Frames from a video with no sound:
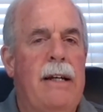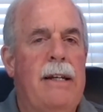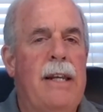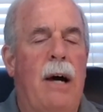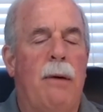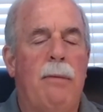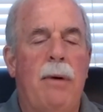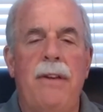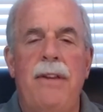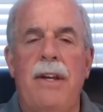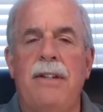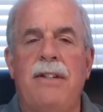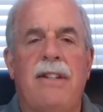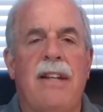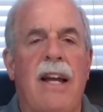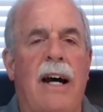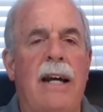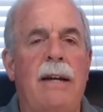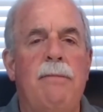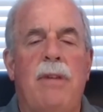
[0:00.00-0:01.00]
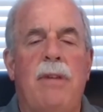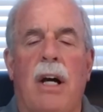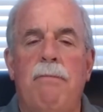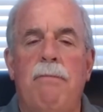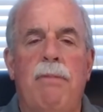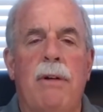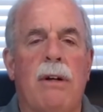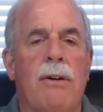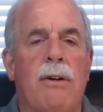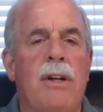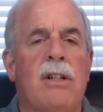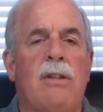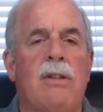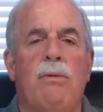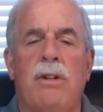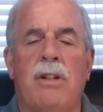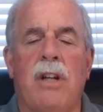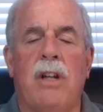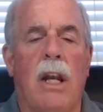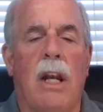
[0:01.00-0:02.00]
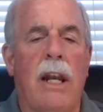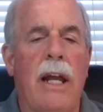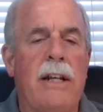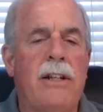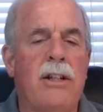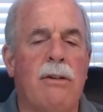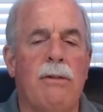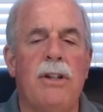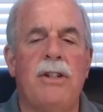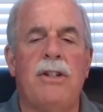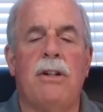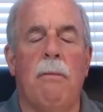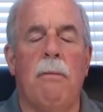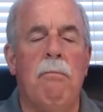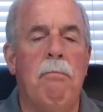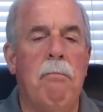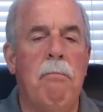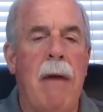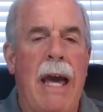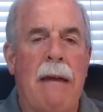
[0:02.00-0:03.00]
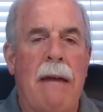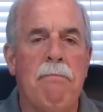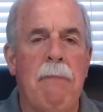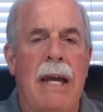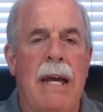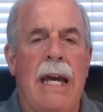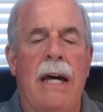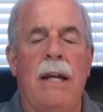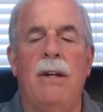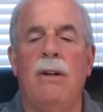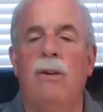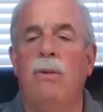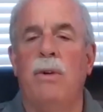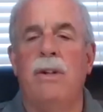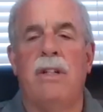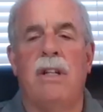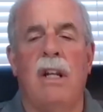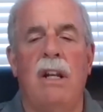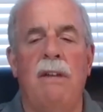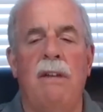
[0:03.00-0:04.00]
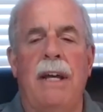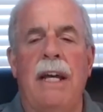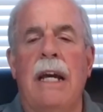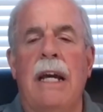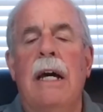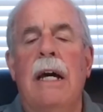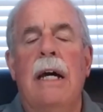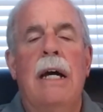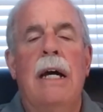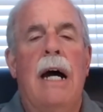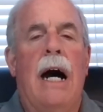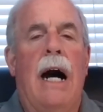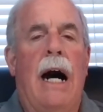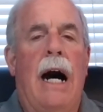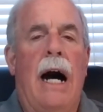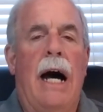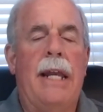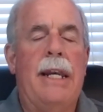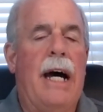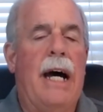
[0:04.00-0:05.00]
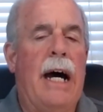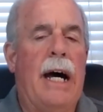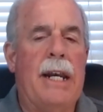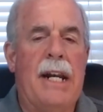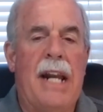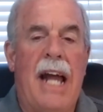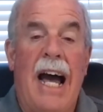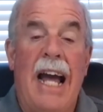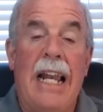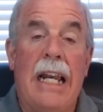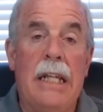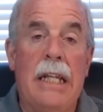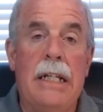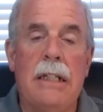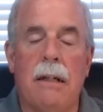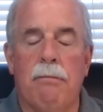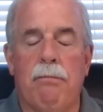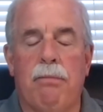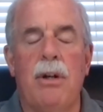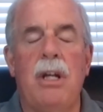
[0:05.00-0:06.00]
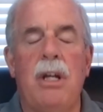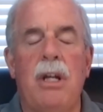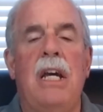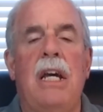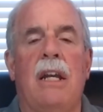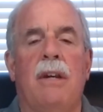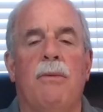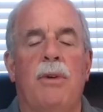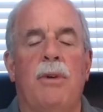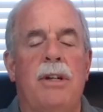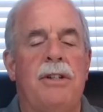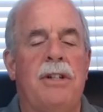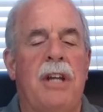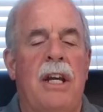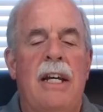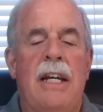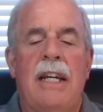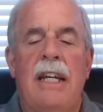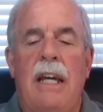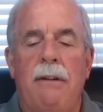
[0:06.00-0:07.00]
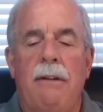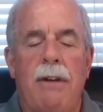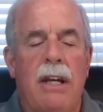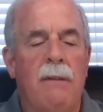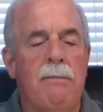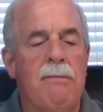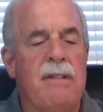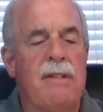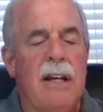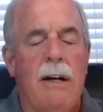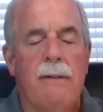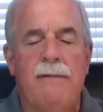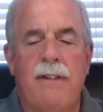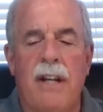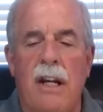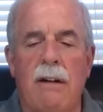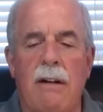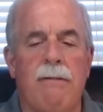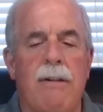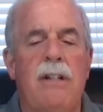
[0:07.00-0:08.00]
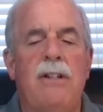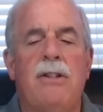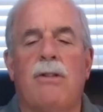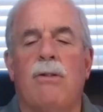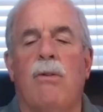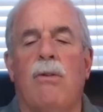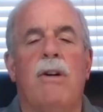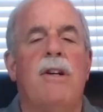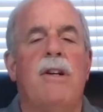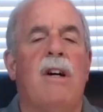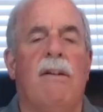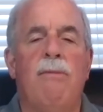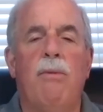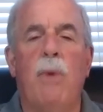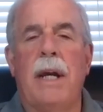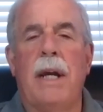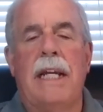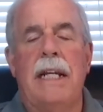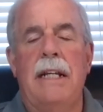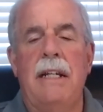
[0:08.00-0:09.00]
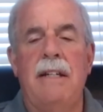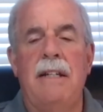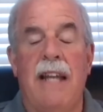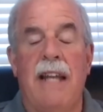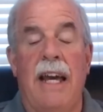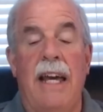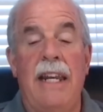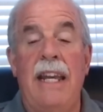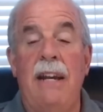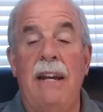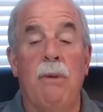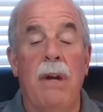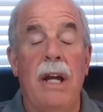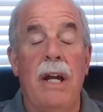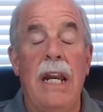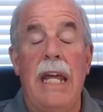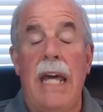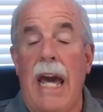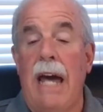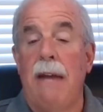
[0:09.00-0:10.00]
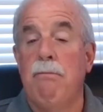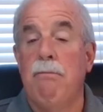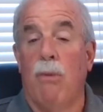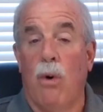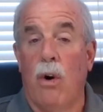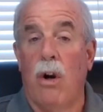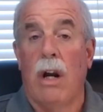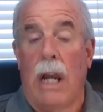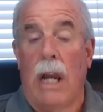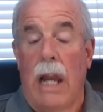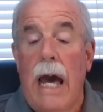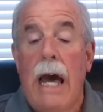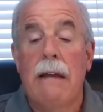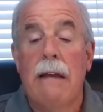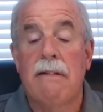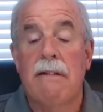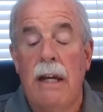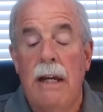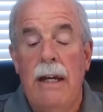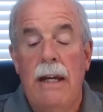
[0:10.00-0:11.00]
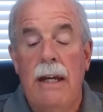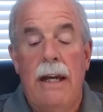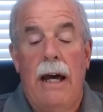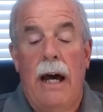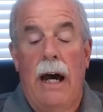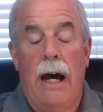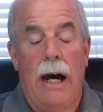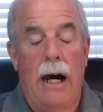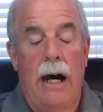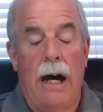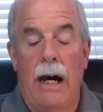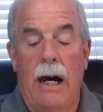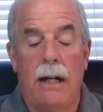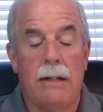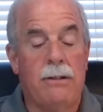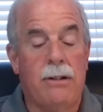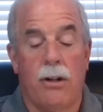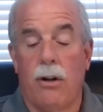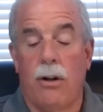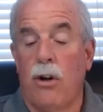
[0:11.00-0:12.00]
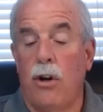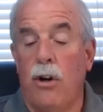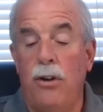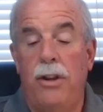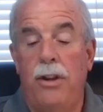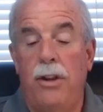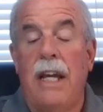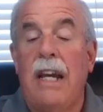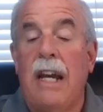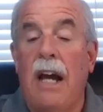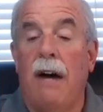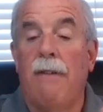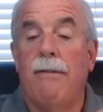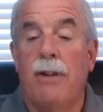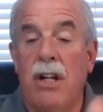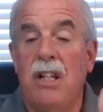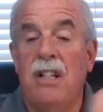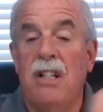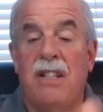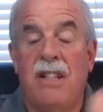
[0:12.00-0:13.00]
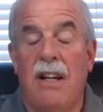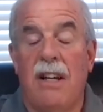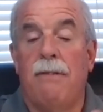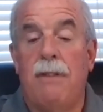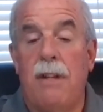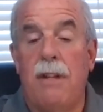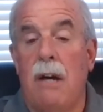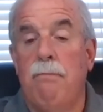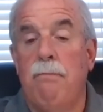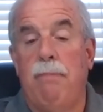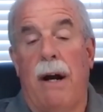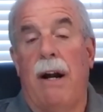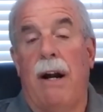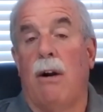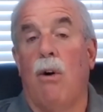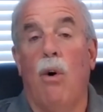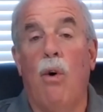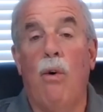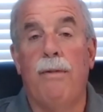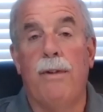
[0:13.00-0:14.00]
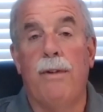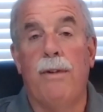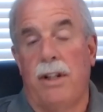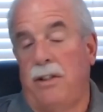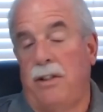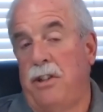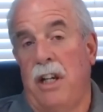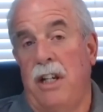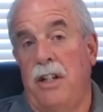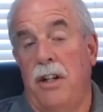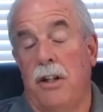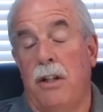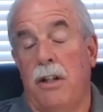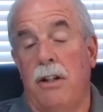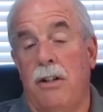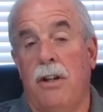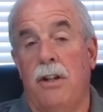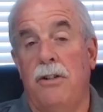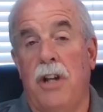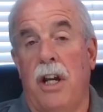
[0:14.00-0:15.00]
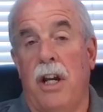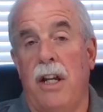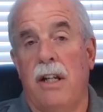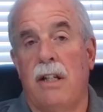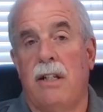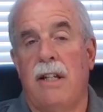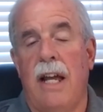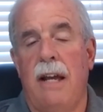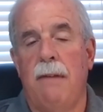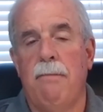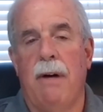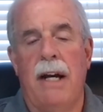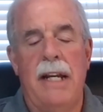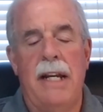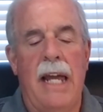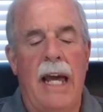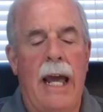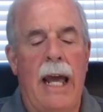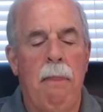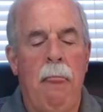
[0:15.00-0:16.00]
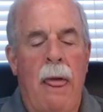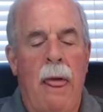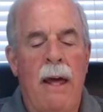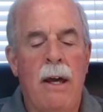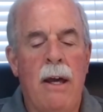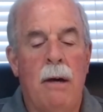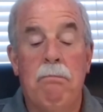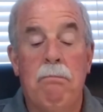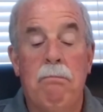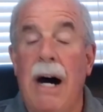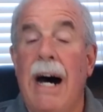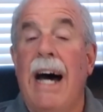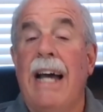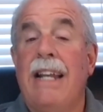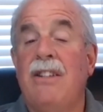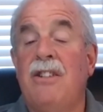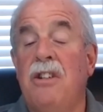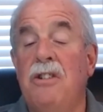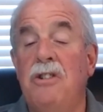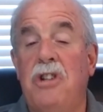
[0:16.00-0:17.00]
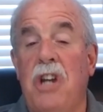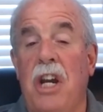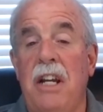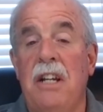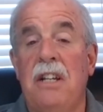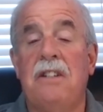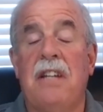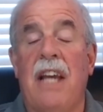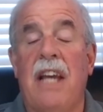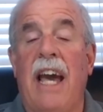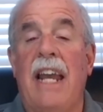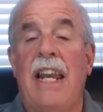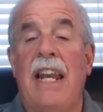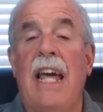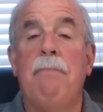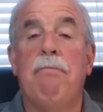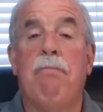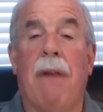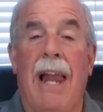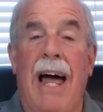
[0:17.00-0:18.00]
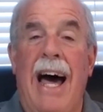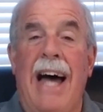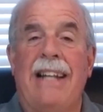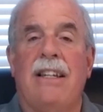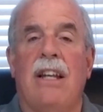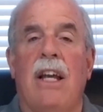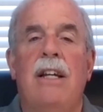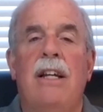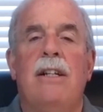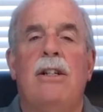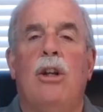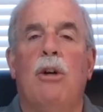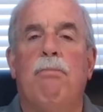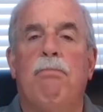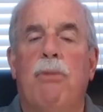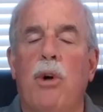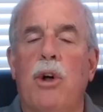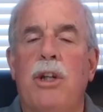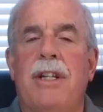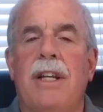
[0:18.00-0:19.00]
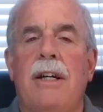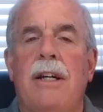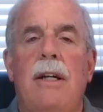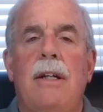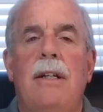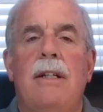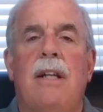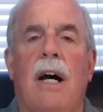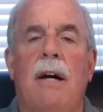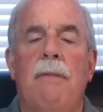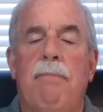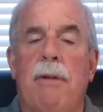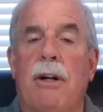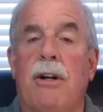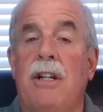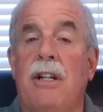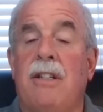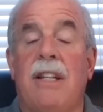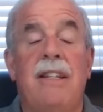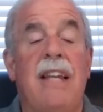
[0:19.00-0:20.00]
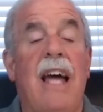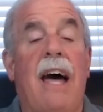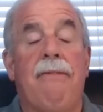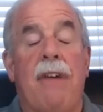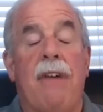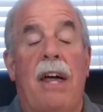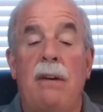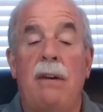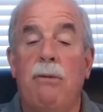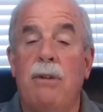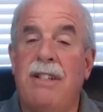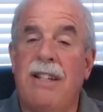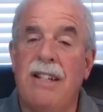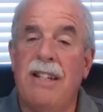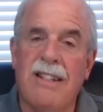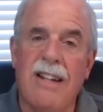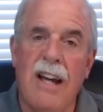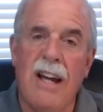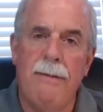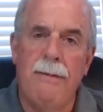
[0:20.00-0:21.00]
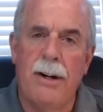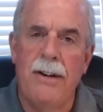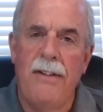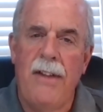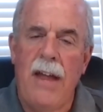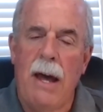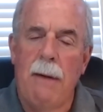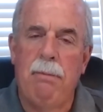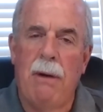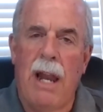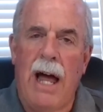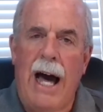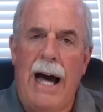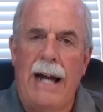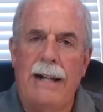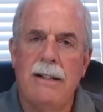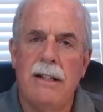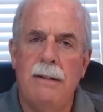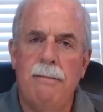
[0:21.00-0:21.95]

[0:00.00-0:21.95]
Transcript: Now, by this time, Tiberius was a lecherous madman who was living on an island, Capri, and was giving himself to every sort of wickedness. And he really had more or less turned the governance of the empire over to Sejanus day by day. But Sejanus had a plot to put Tiberius to death, and he was discovered in that plot.